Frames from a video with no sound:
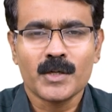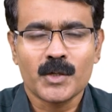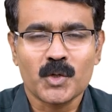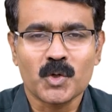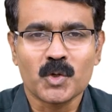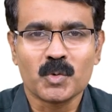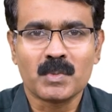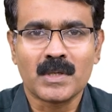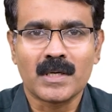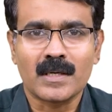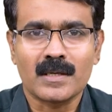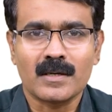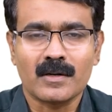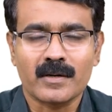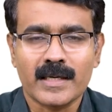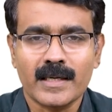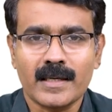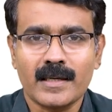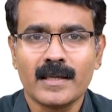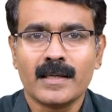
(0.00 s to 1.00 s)
tumor,
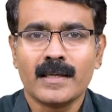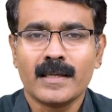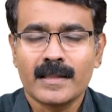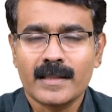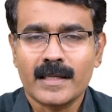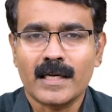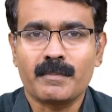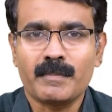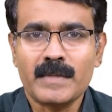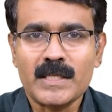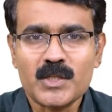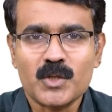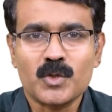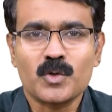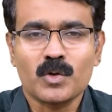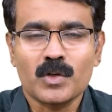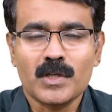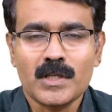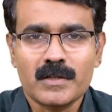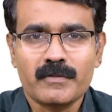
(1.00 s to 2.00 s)
okay? That means it,
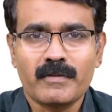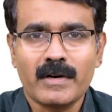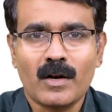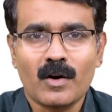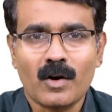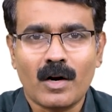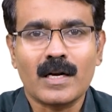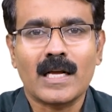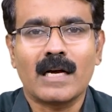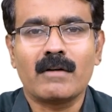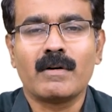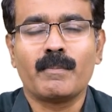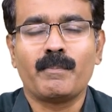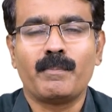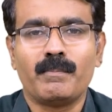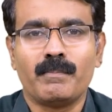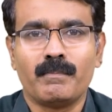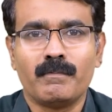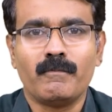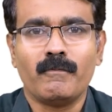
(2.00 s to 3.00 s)
it will not have a
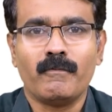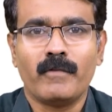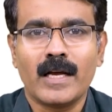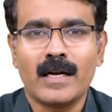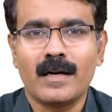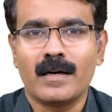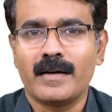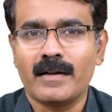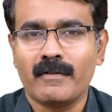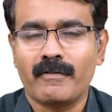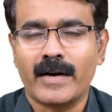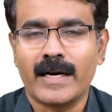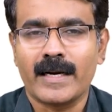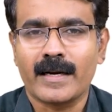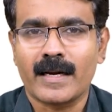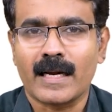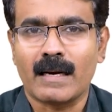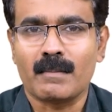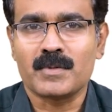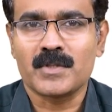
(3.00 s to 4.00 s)

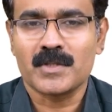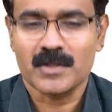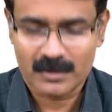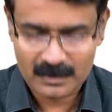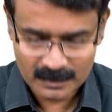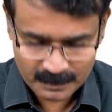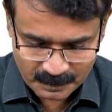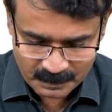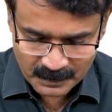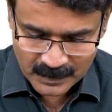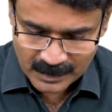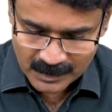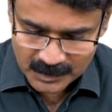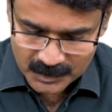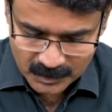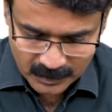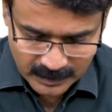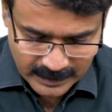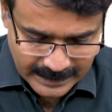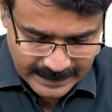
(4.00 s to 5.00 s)
well-defined capsule.
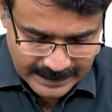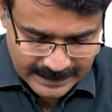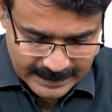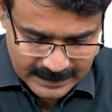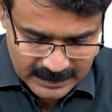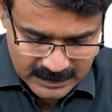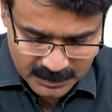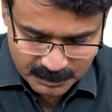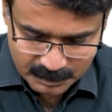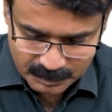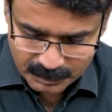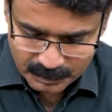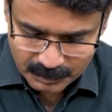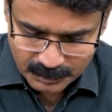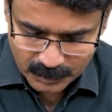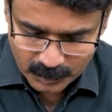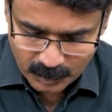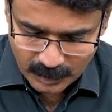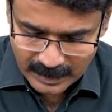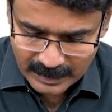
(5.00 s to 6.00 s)
So, it is
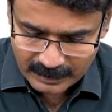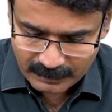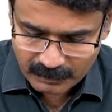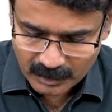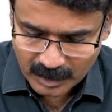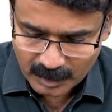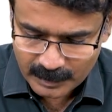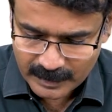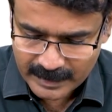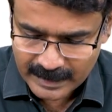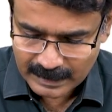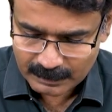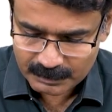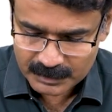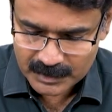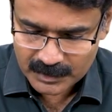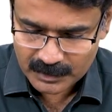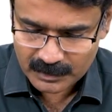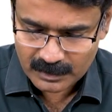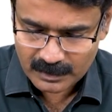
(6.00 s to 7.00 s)
poorly formed
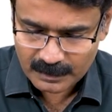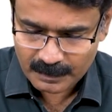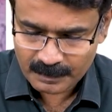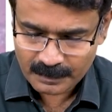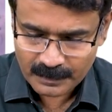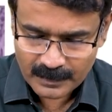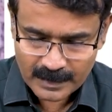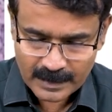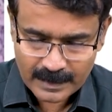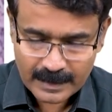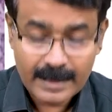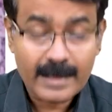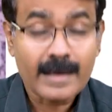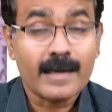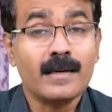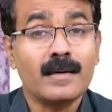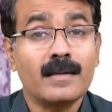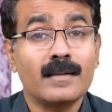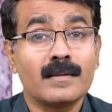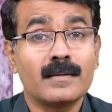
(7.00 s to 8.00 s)
capsule
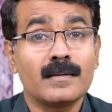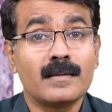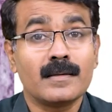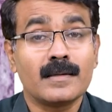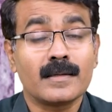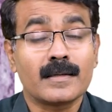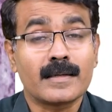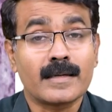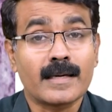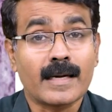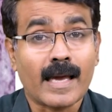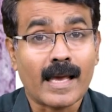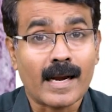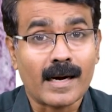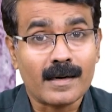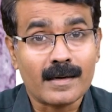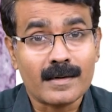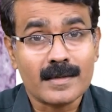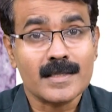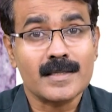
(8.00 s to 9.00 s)
and the
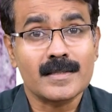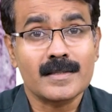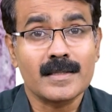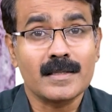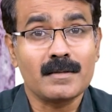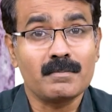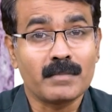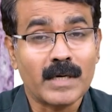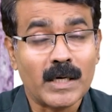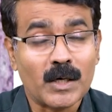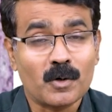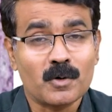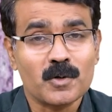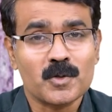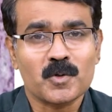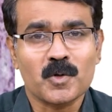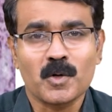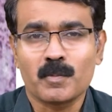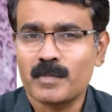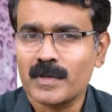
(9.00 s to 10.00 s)
characteristic
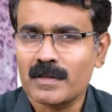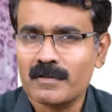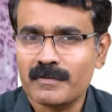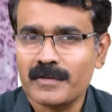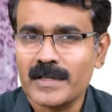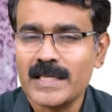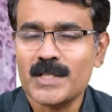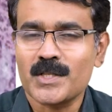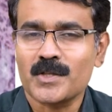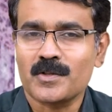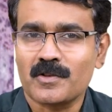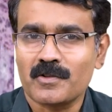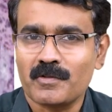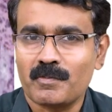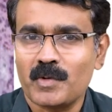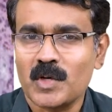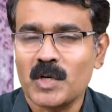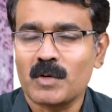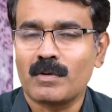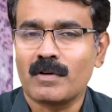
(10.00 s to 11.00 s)
microscopic feature of
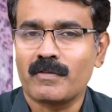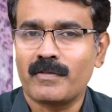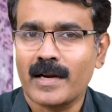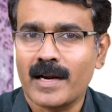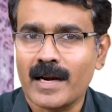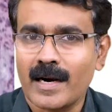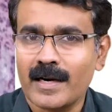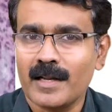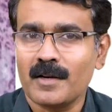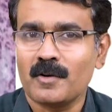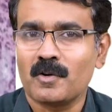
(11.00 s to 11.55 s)
pleomorphic